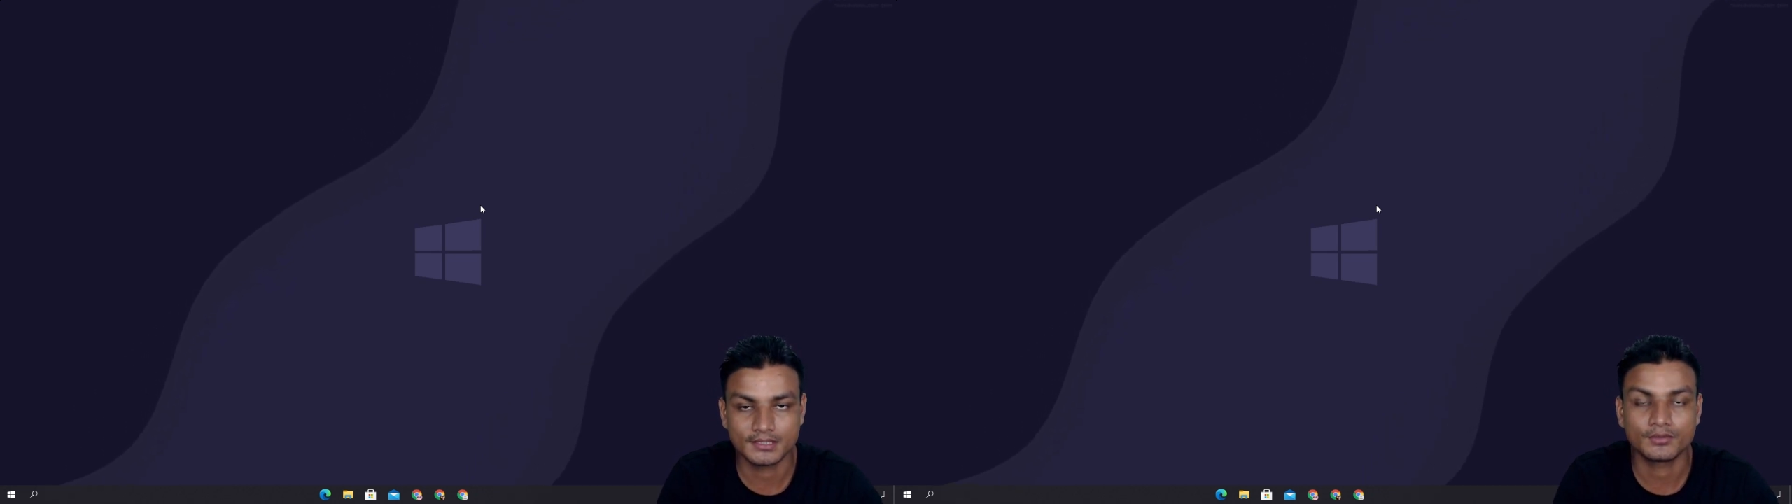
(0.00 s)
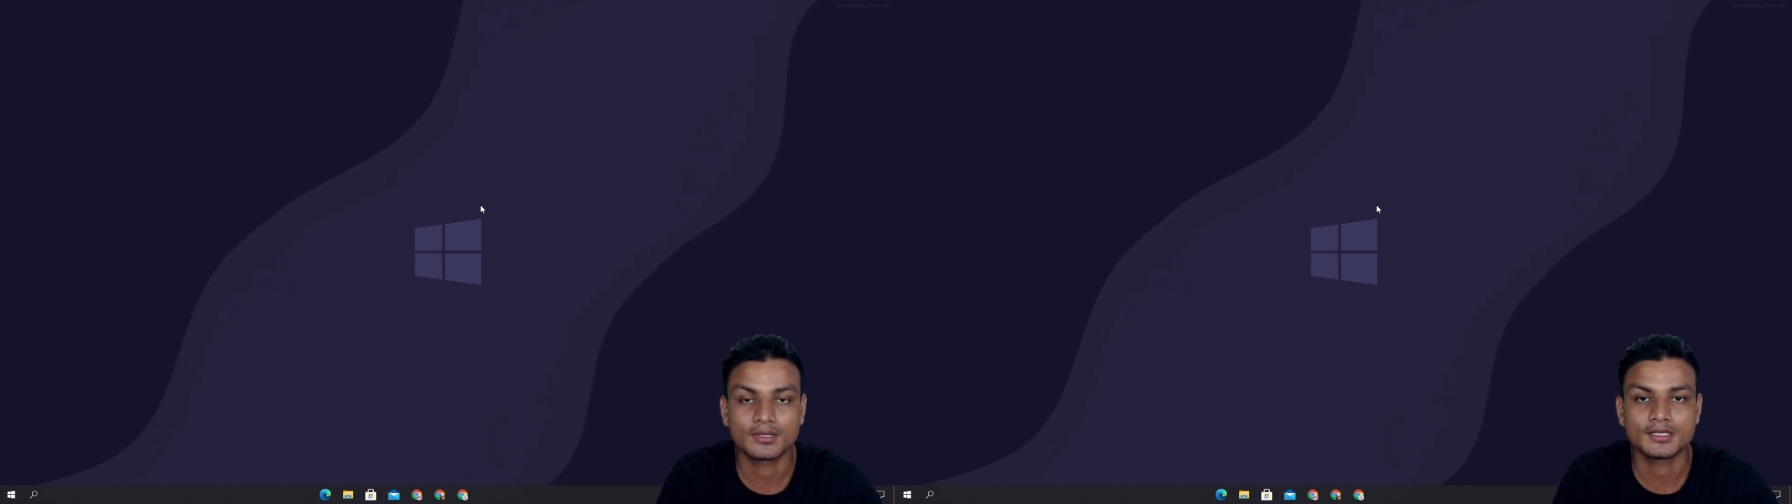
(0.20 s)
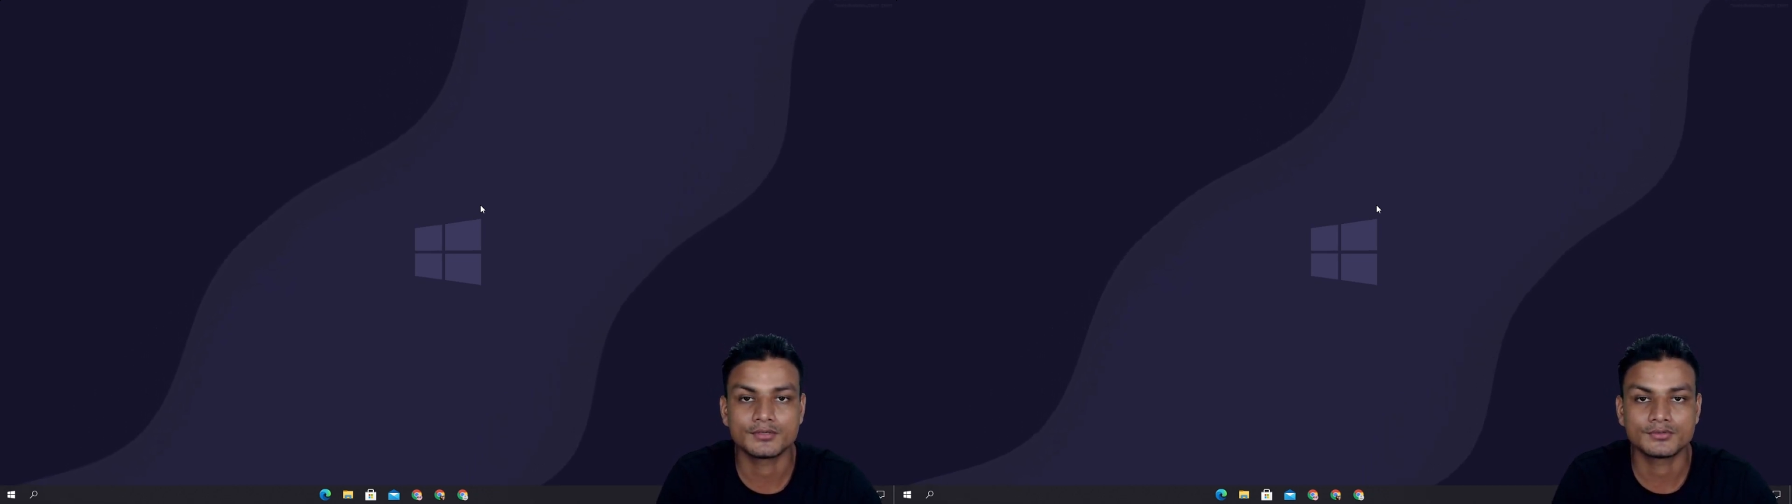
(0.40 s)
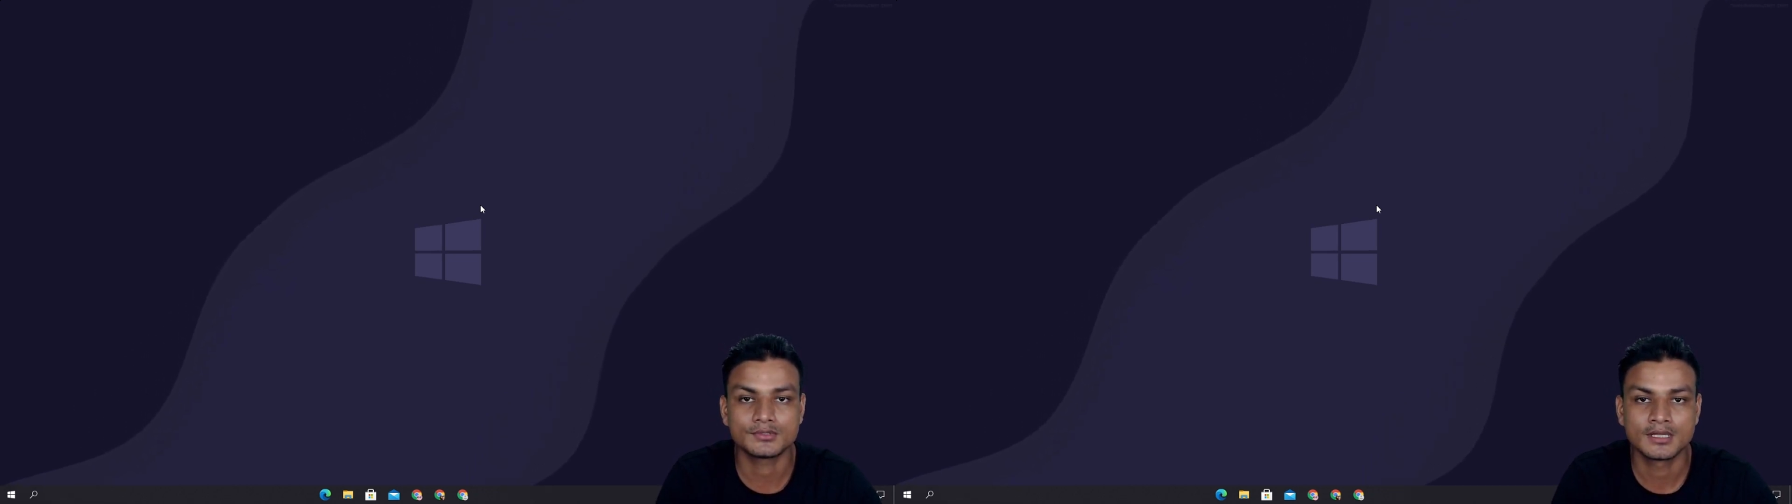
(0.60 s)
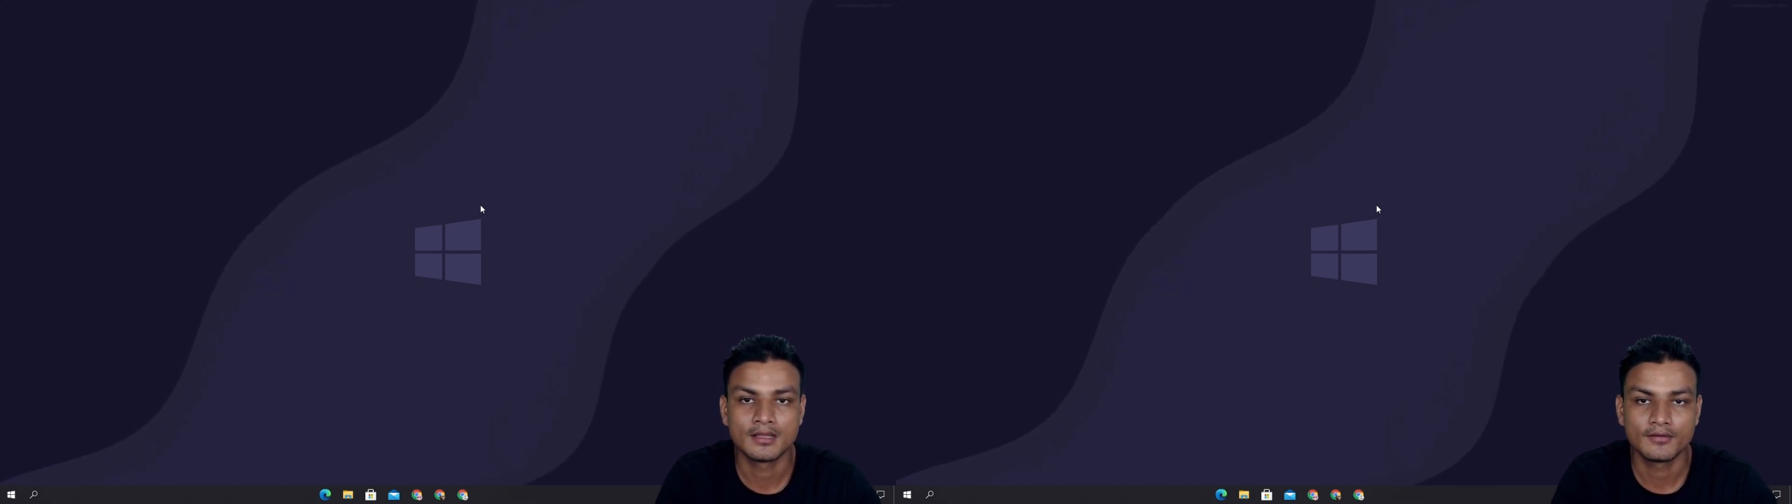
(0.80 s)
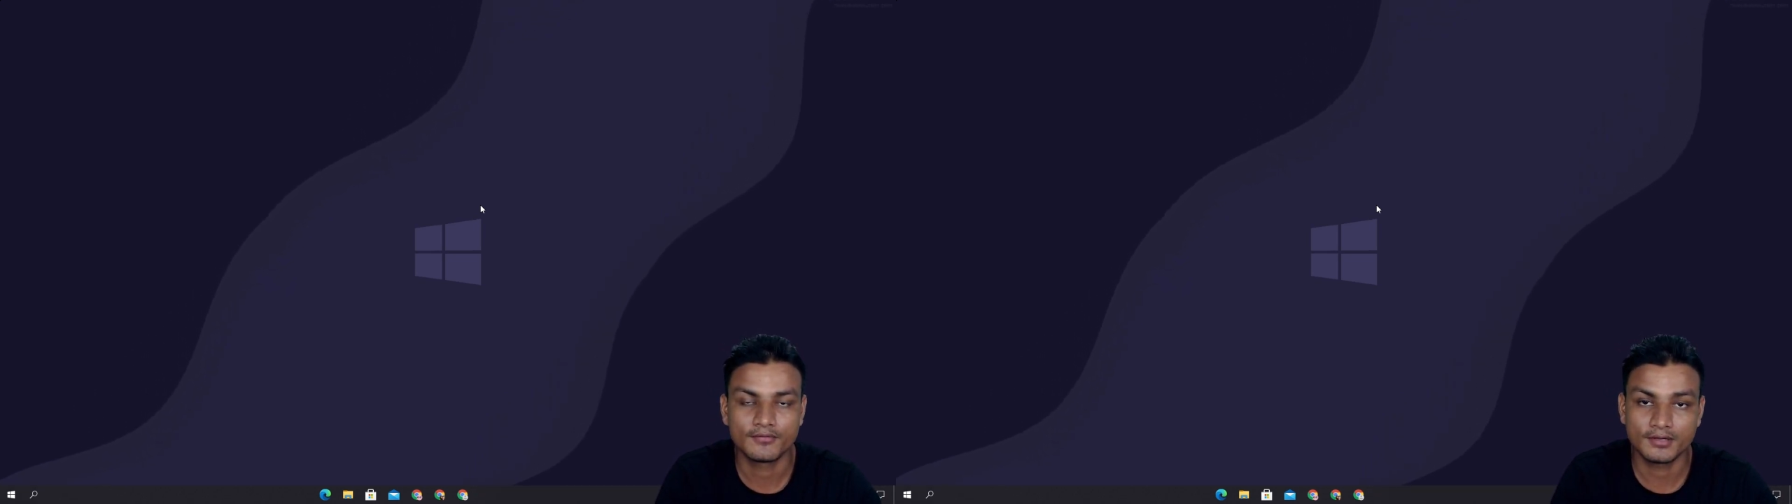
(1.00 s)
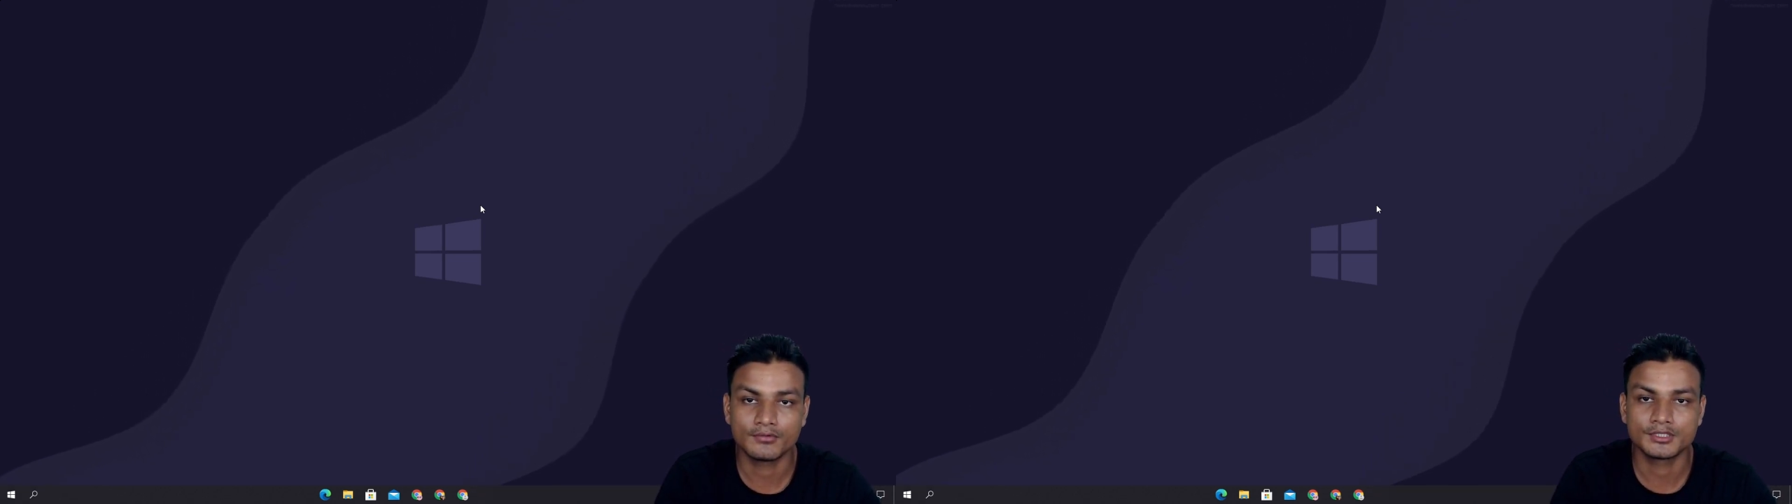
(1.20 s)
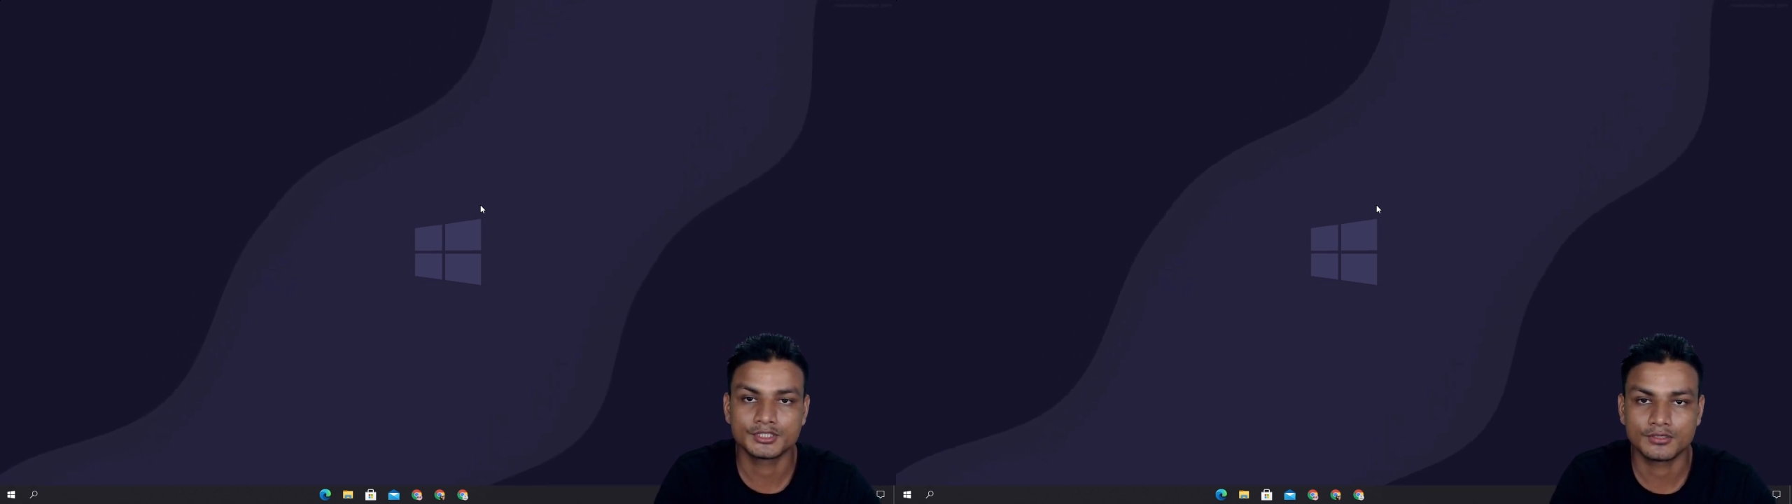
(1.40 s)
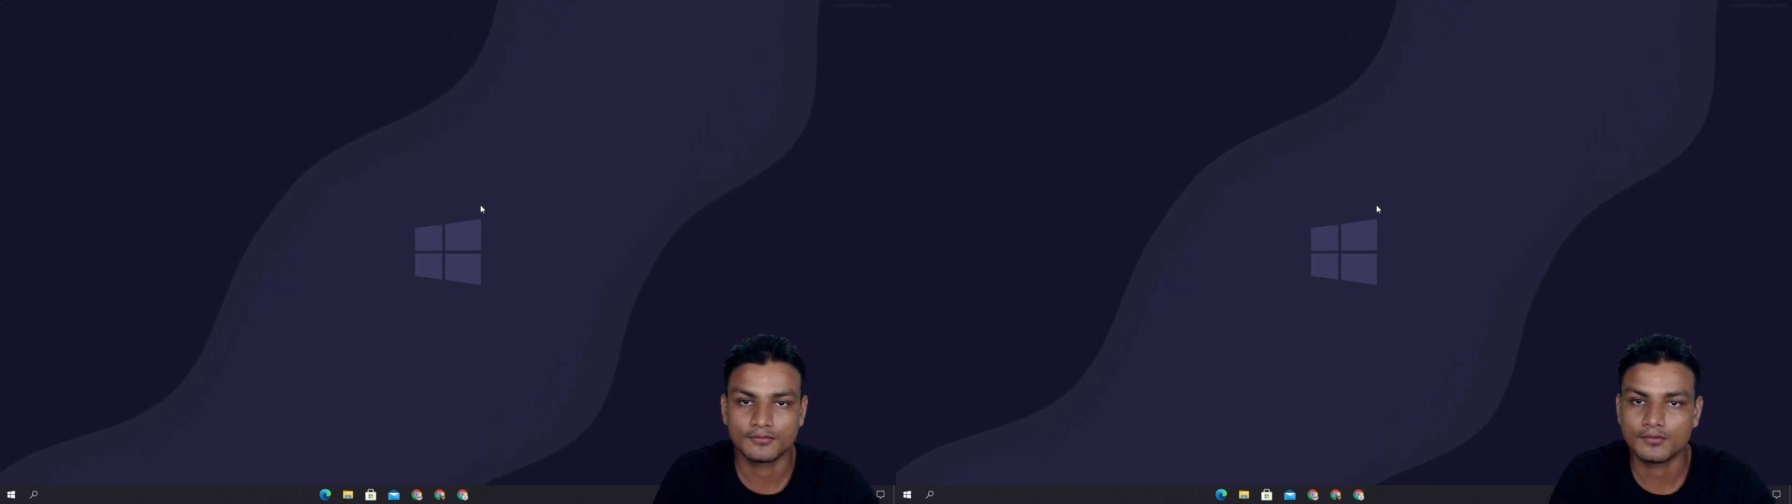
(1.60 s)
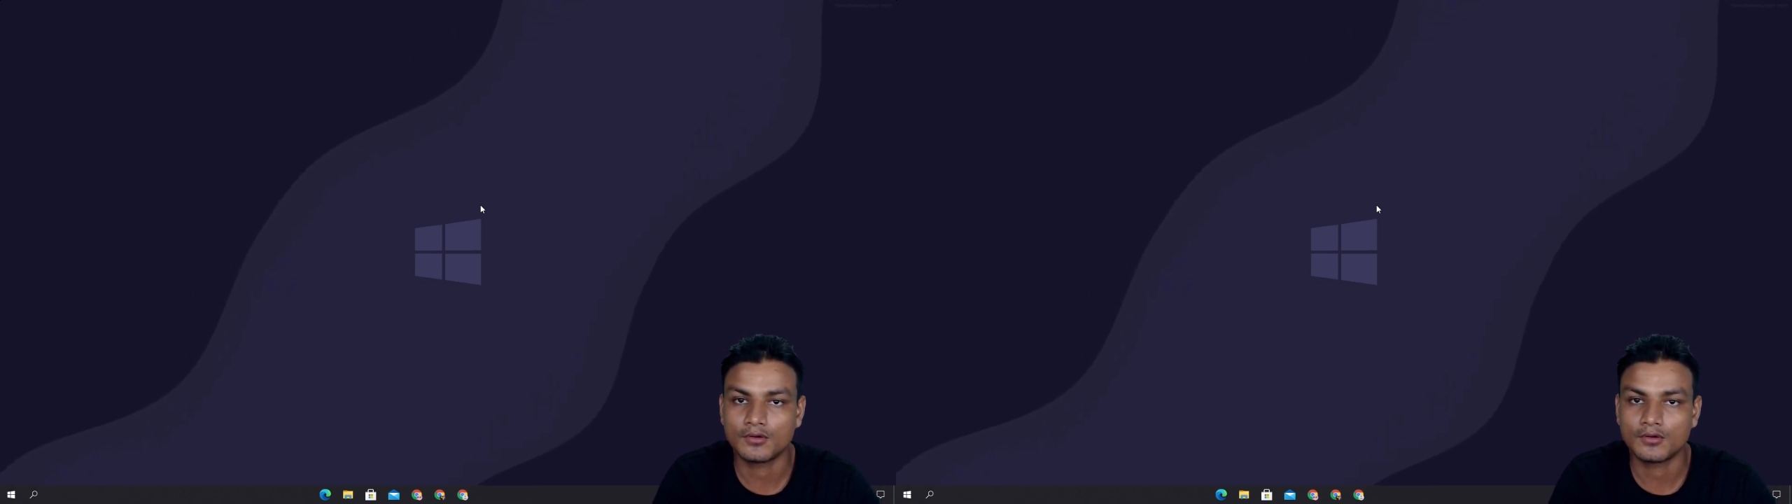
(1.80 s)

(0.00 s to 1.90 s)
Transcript: you can use free version of